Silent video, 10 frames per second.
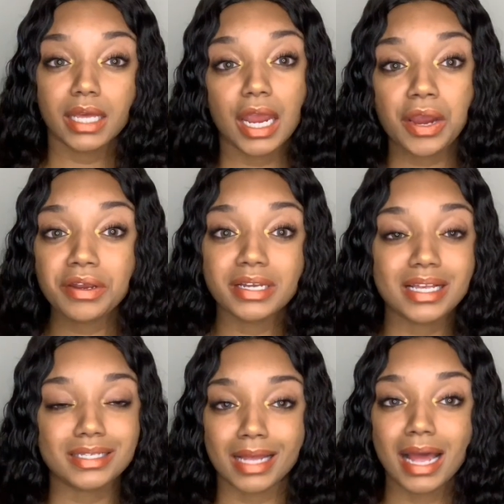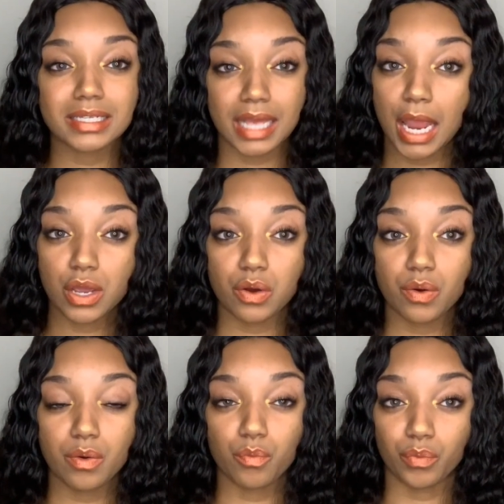the hair does not
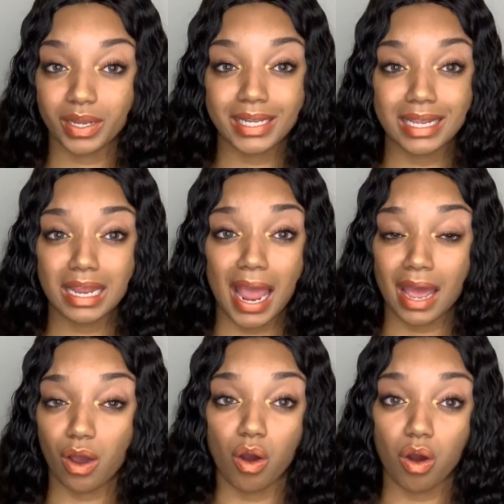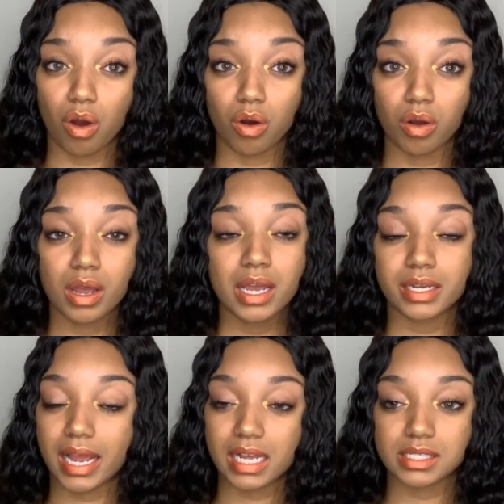tangle really at all
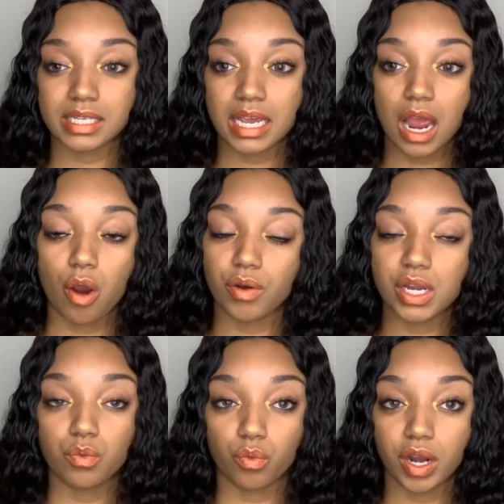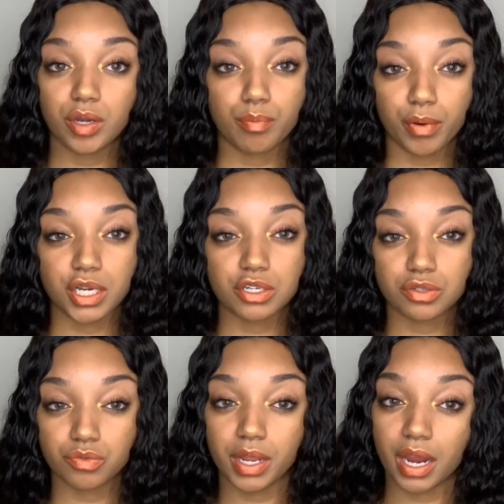like i said i only run the brush
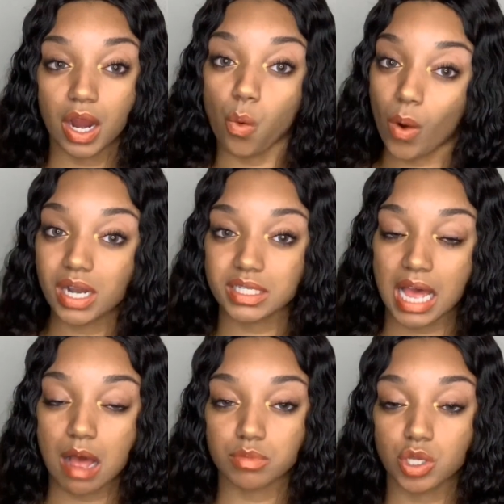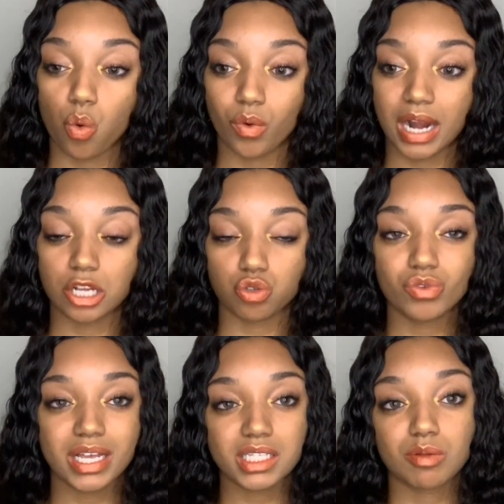through the hair one time so when i do
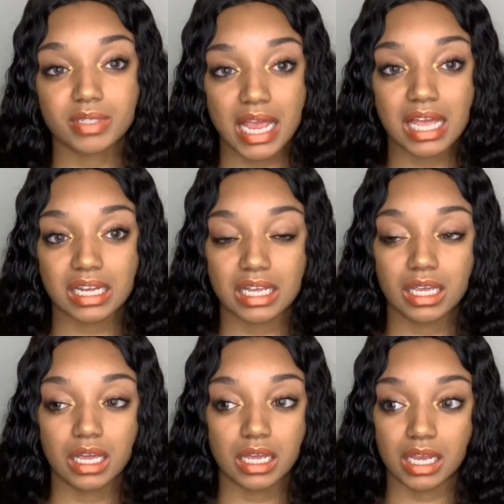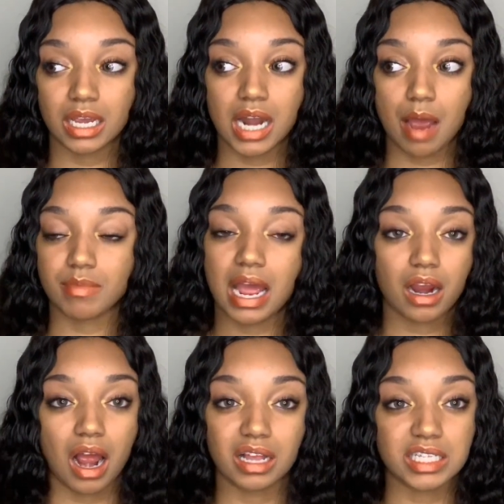get some tangling again i'm not
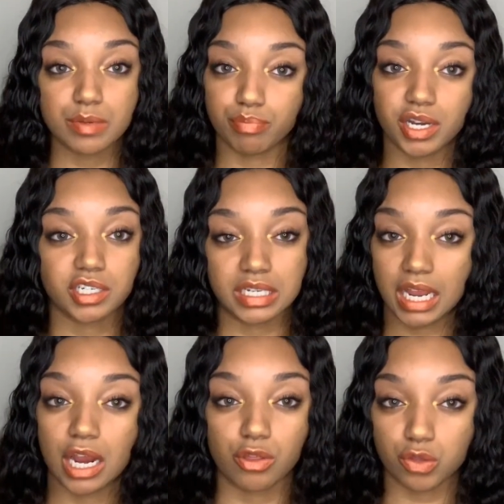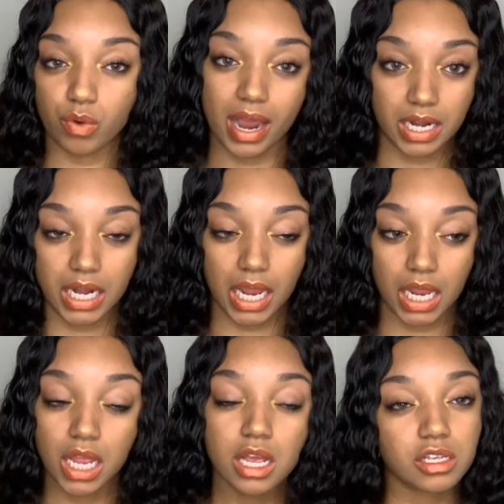constantly brushing the hair throughout the
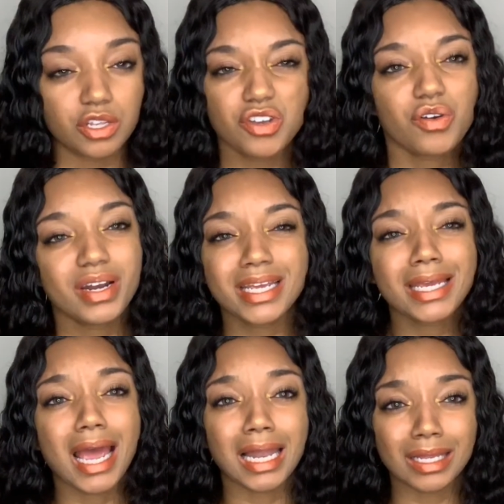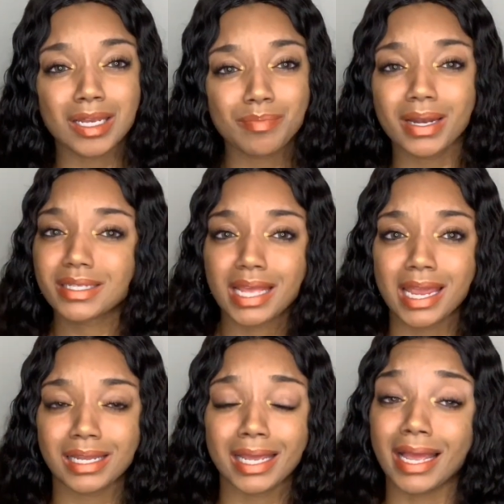day so you're going to get a little bit of
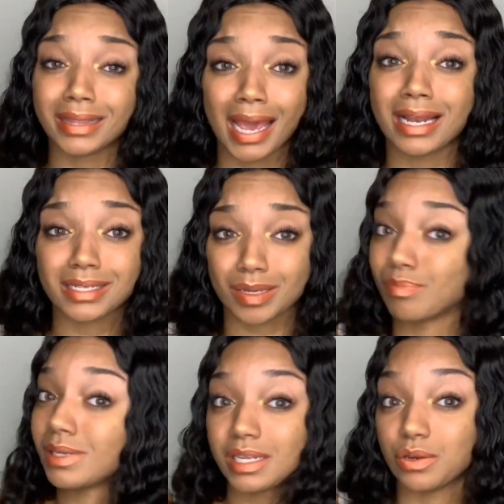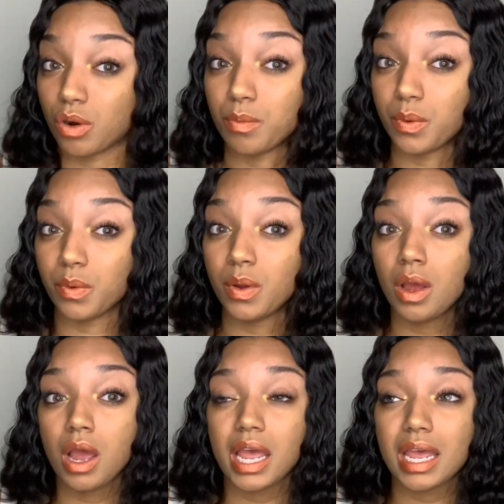tangling and that is completely normal
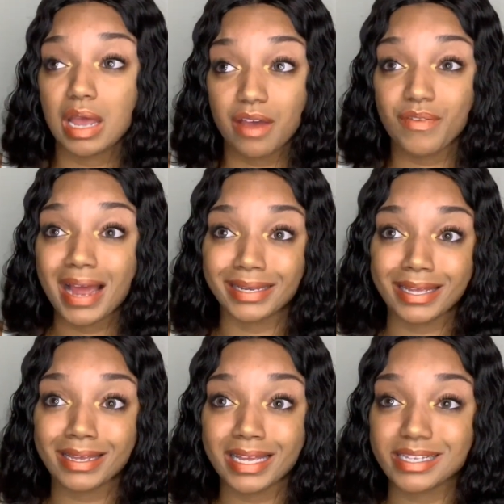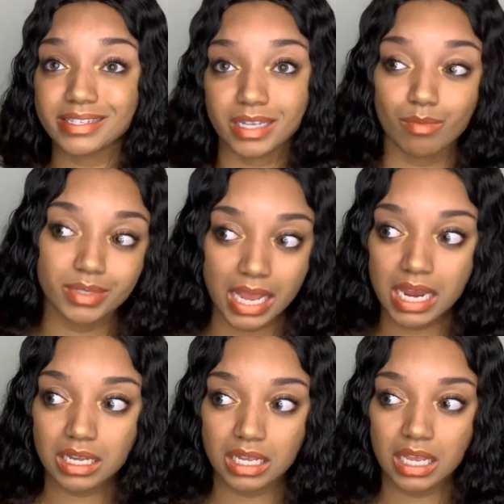if i did get some
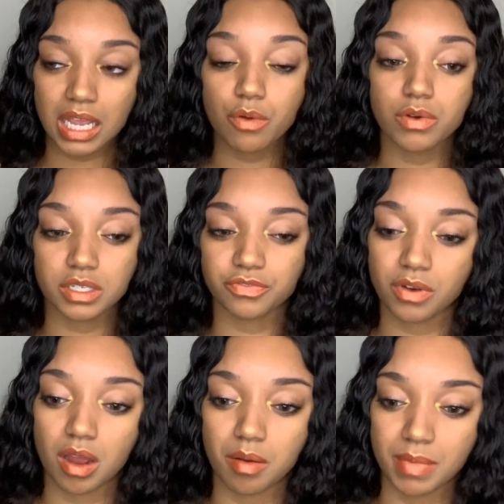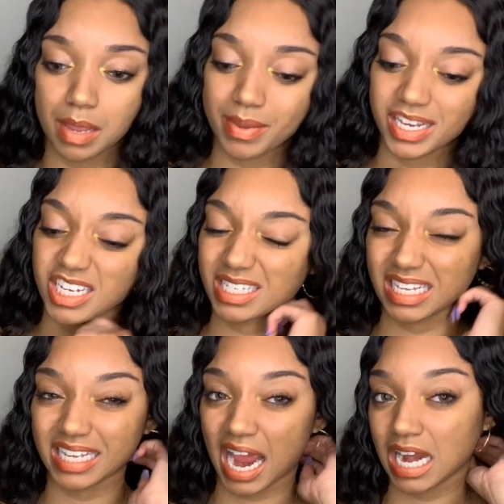tangling it was from maybe just a
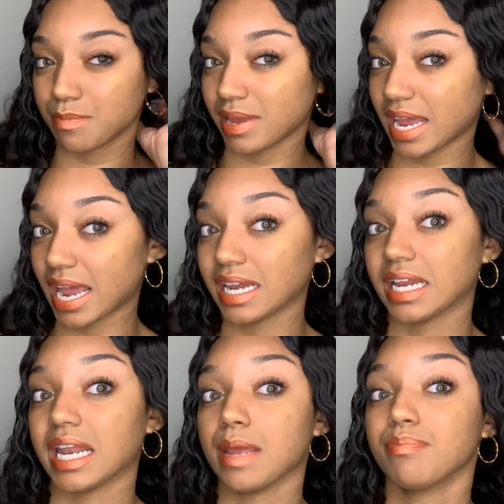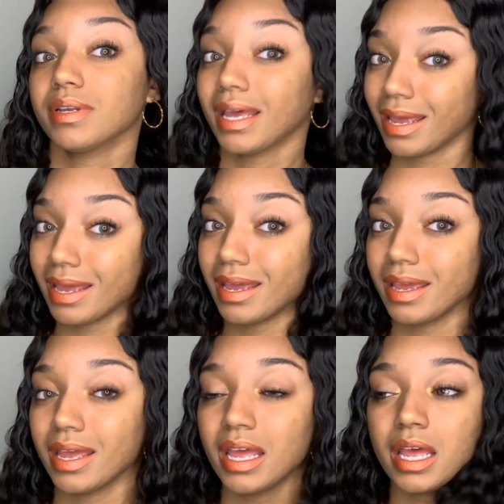tiny bit in the nape of the
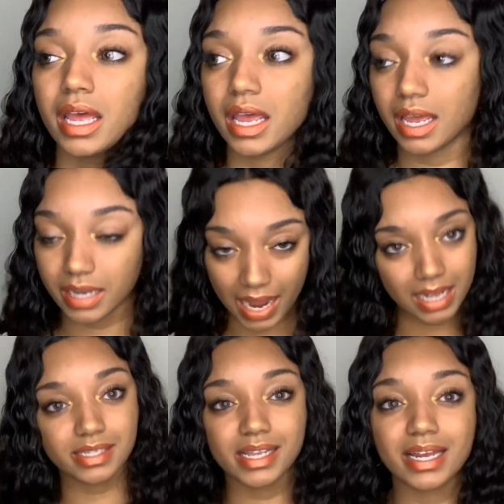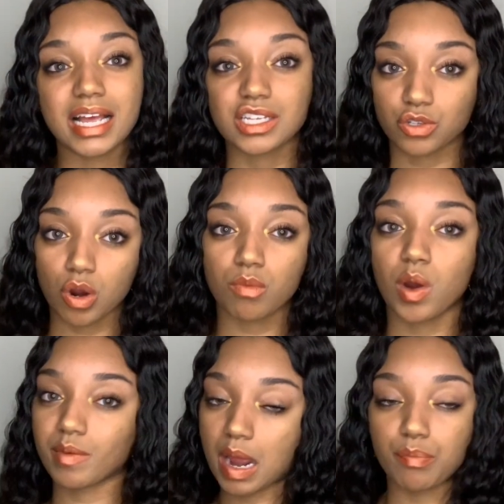head and like i said that's normal
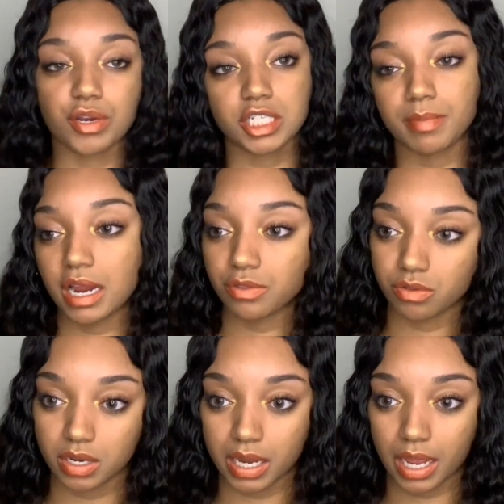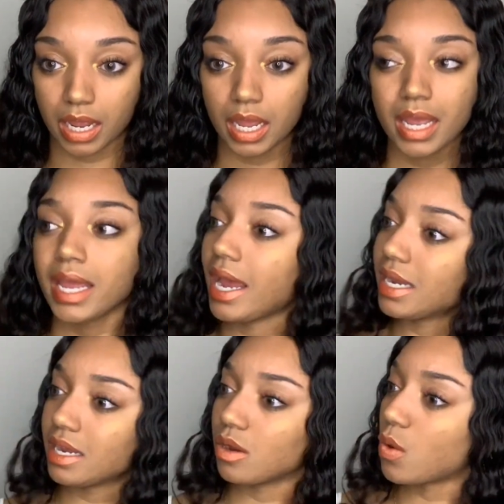i'm not brushing my hair through the day and
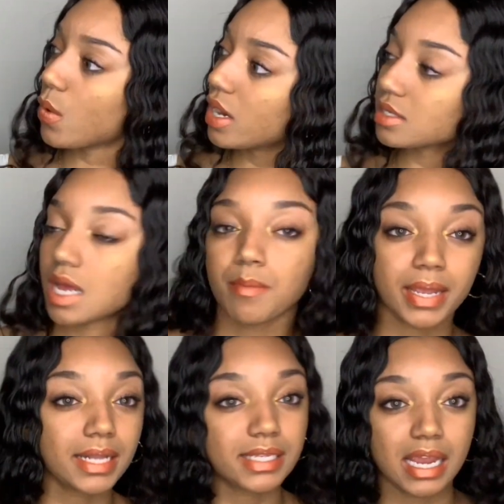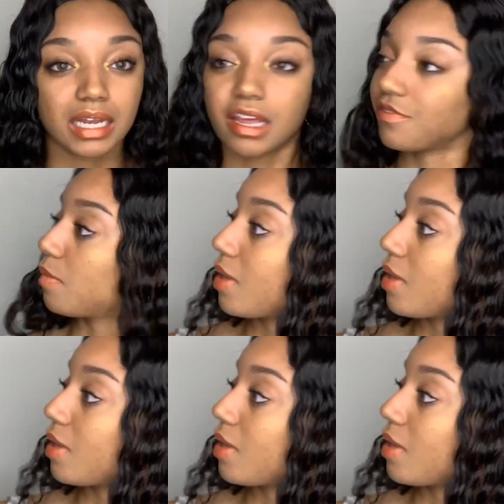then of course i'm gonna get tangling if i'm